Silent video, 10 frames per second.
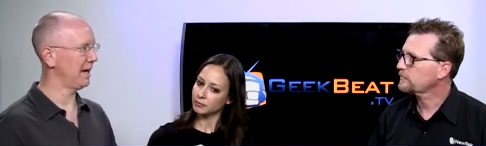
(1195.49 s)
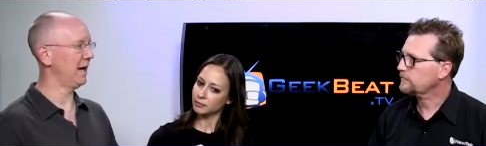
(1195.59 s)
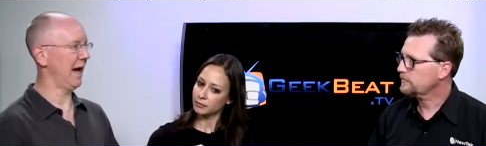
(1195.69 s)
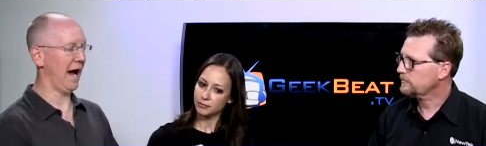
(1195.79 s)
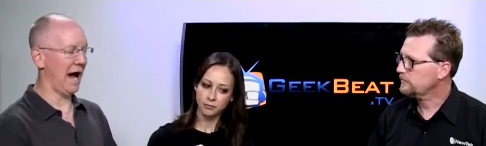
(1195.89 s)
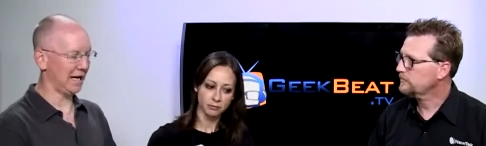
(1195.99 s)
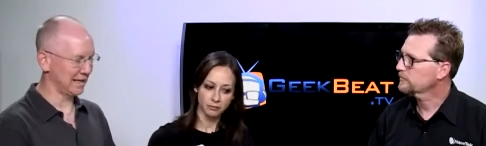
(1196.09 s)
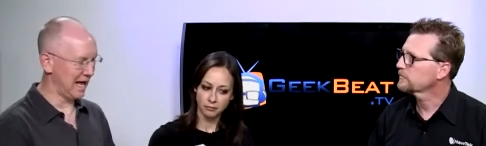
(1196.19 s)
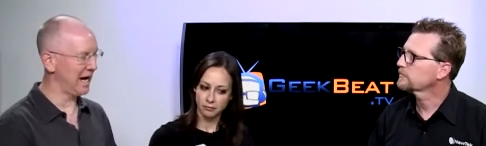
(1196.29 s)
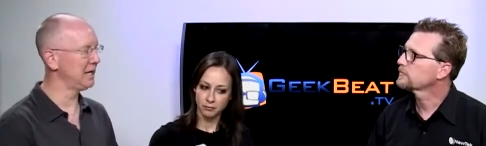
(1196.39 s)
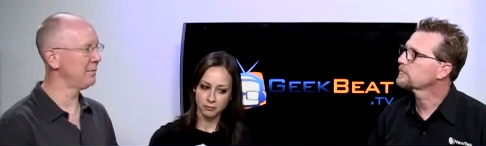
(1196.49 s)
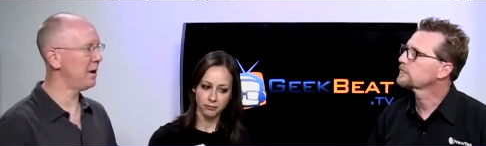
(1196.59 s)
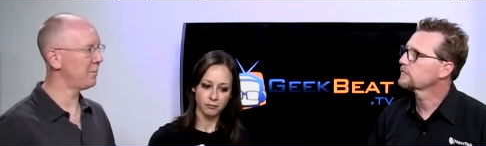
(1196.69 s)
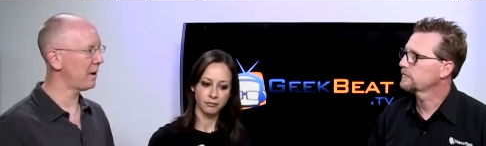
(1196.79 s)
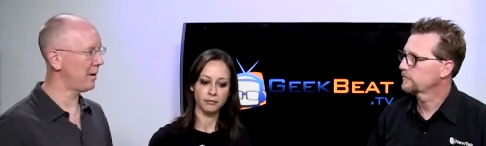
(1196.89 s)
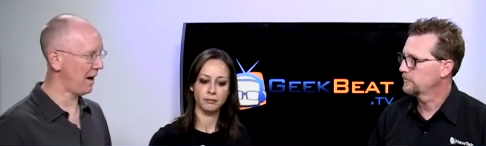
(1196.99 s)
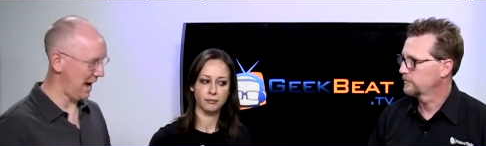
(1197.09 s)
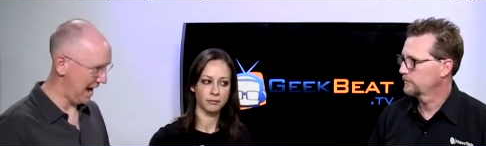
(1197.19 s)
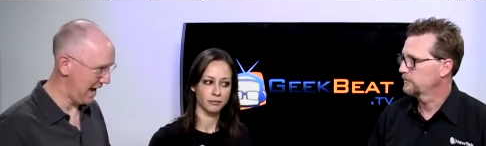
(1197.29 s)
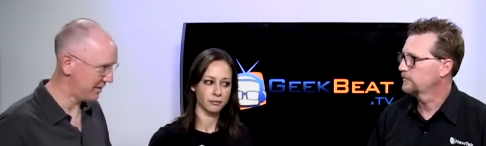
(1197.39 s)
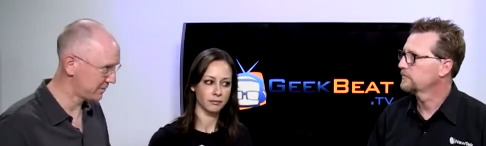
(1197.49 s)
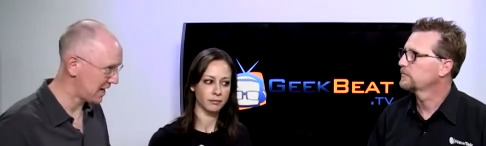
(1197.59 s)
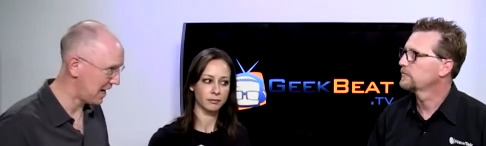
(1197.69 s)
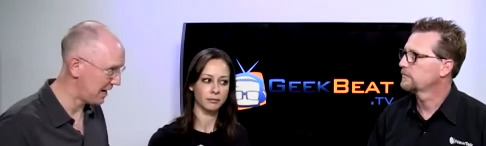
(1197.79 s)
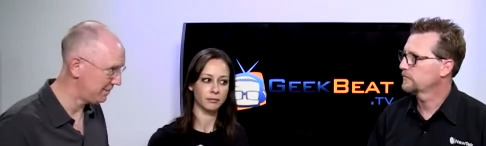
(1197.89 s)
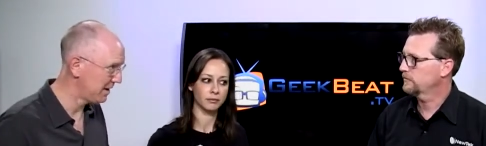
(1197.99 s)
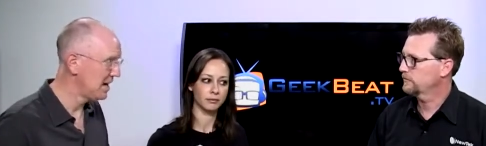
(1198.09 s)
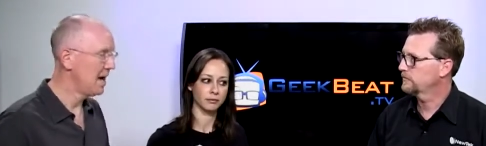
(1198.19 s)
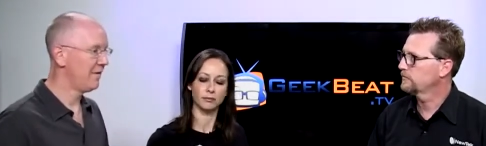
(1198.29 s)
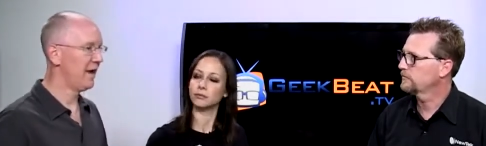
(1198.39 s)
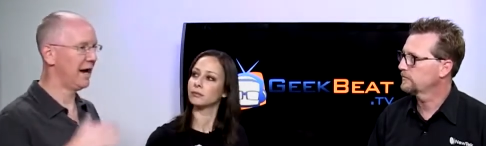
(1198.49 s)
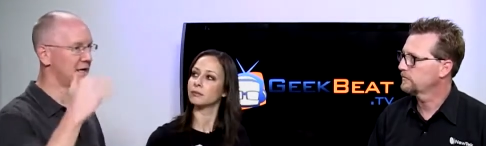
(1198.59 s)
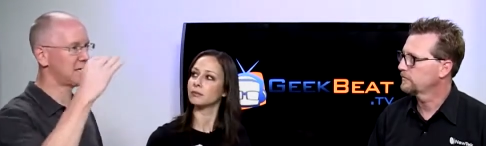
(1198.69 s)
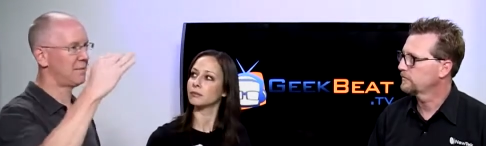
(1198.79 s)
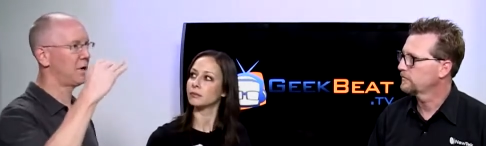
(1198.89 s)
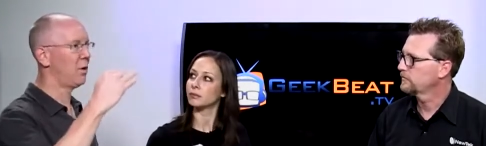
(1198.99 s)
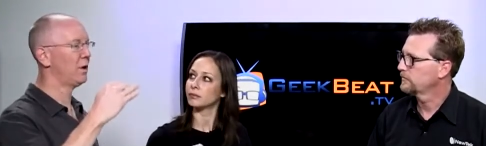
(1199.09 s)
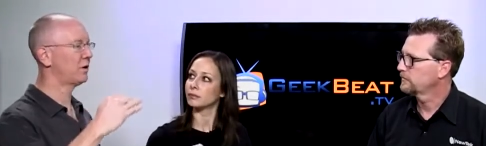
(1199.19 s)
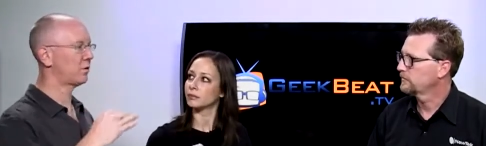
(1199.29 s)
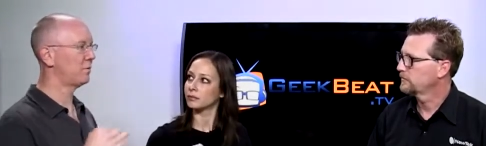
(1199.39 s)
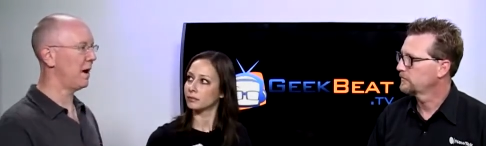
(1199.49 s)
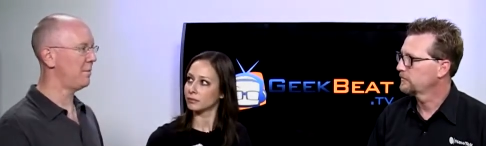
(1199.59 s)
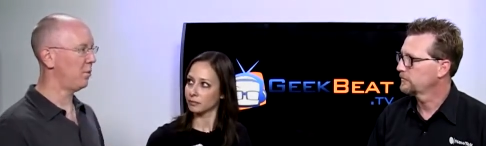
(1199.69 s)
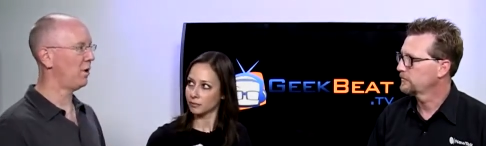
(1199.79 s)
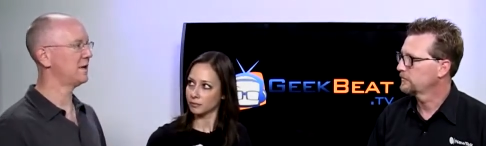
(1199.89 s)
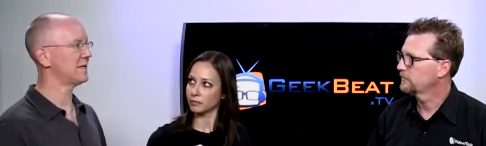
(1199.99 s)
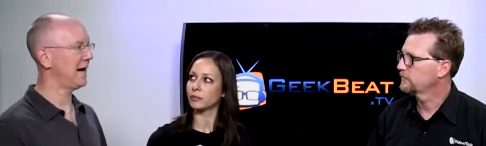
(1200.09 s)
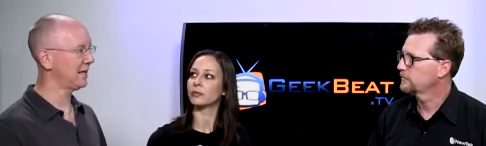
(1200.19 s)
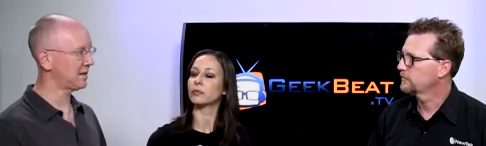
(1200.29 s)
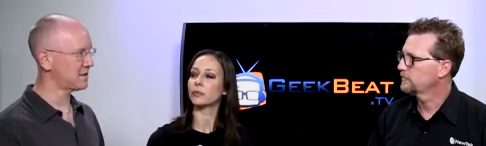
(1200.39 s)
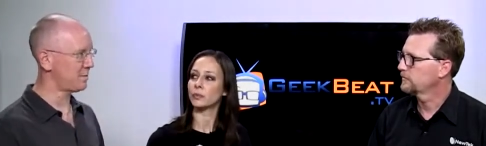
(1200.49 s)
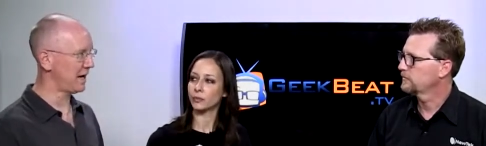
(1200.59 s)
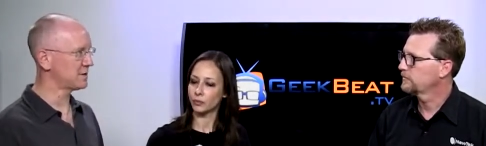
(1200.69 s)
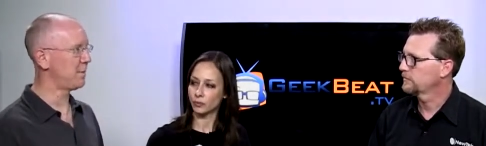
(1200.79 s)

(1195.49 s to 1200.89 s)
Speaker 1: it, I line them up ahead of time, mm-hmm. then as I'm going through my points, I hit the space